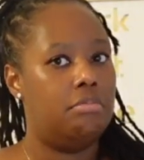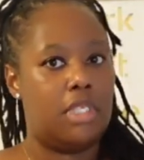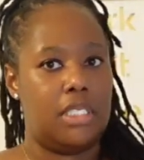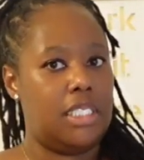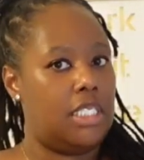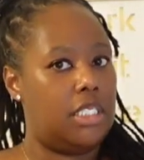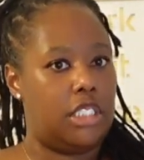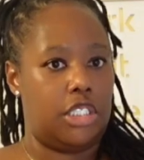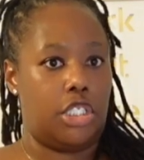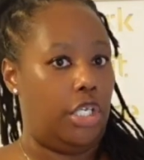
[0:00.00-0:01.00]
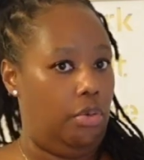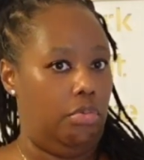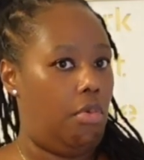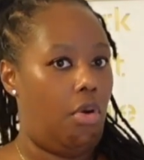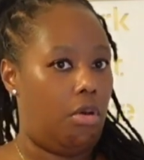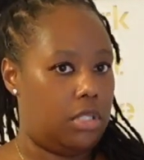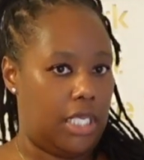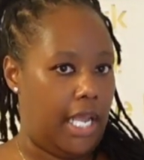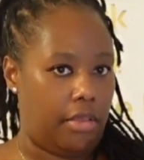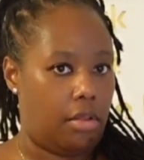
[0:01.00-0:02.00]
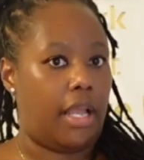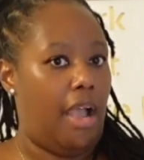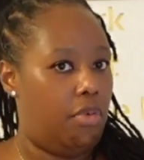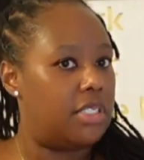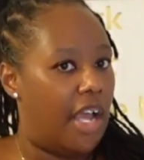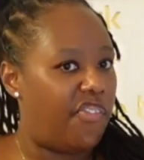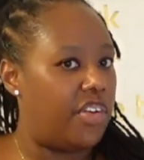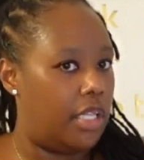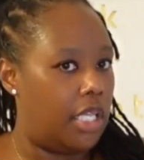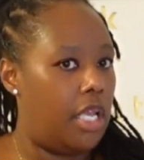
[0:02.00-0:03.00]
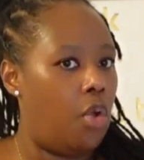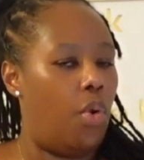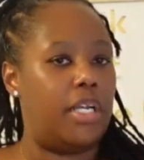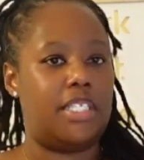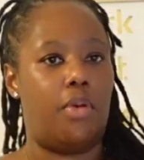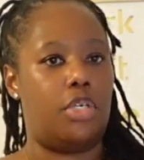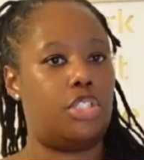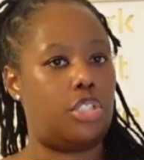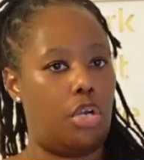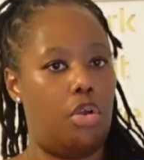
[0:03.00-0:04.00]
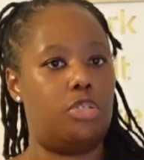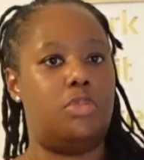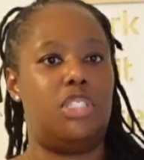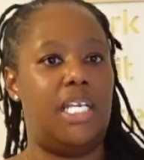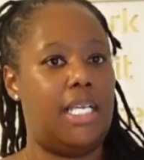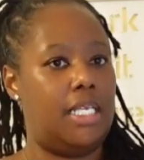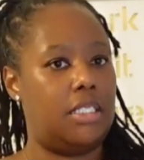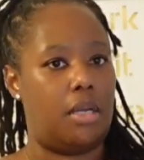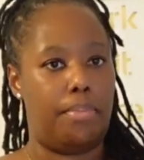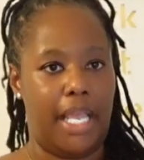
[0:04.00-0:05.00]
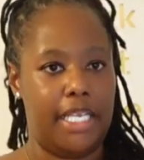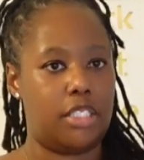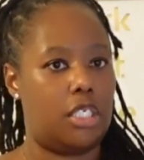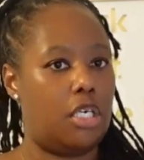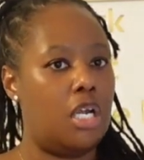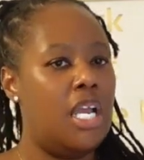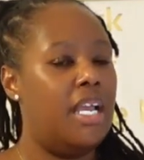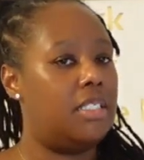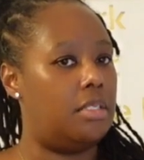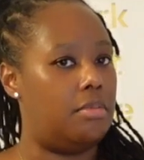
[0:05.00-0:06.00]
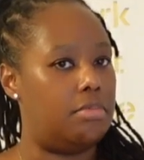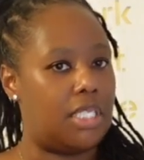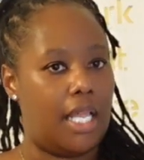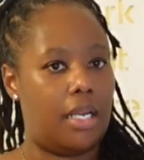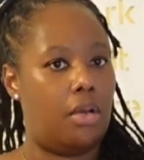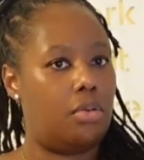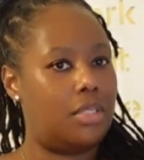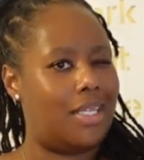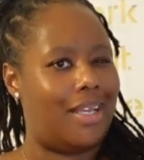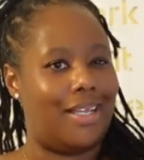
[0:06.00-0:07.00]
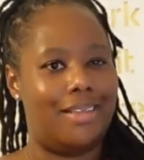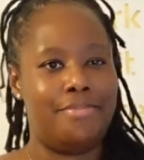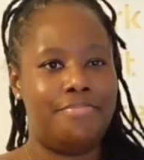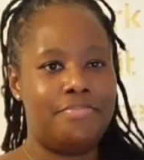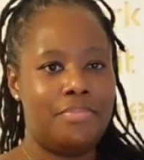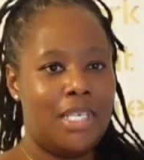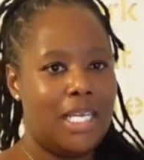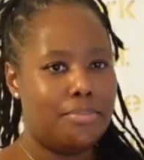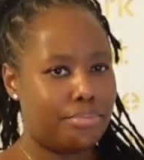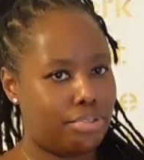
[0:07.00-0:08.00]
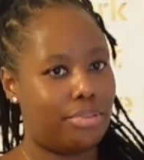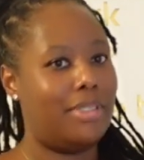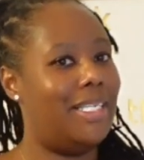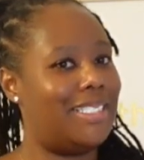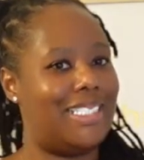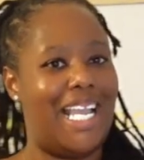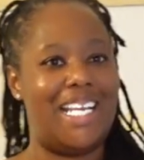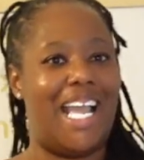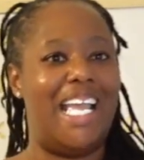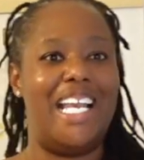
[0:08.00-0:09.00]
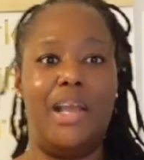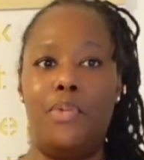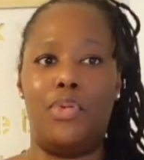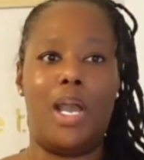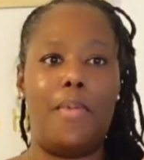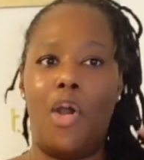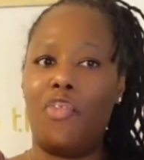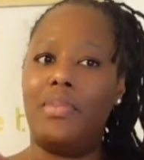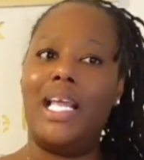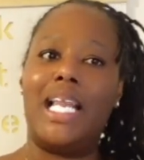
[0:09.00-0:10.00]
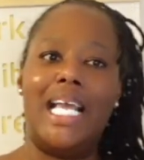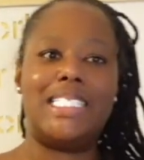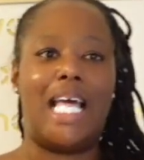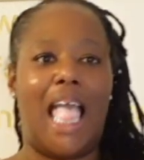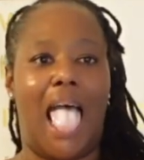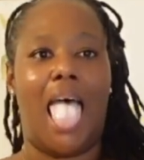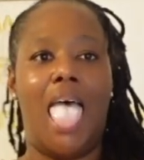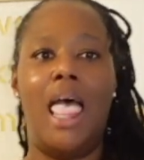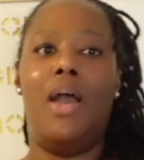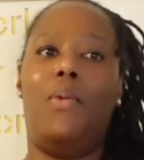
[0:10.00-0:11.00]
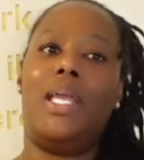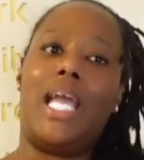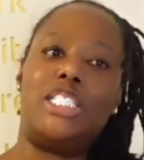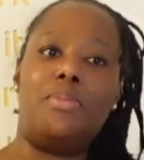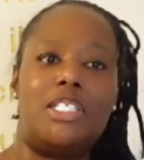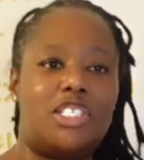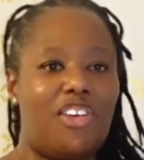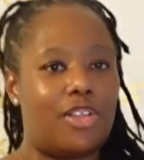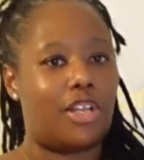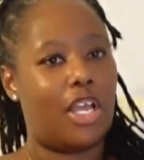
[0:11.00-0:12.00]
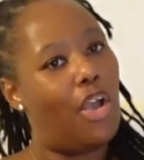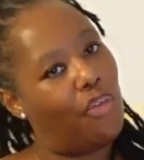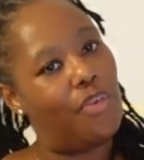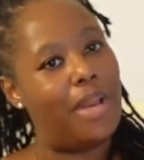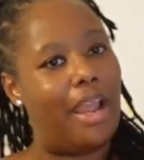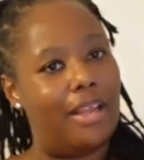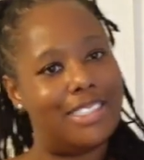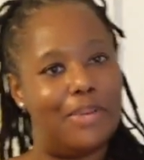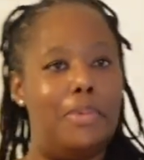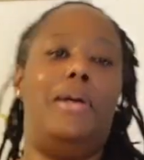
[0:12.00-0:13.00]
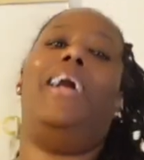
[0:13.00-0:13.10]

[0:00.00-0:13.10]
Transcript: because this is just cute all together. Like, I would definitely wear this out with a shirt, some jeans, and a blazer, some stilettos. Like, this is date night, and then when you come home from date night, it's like, we ain't got too much further to go from there. So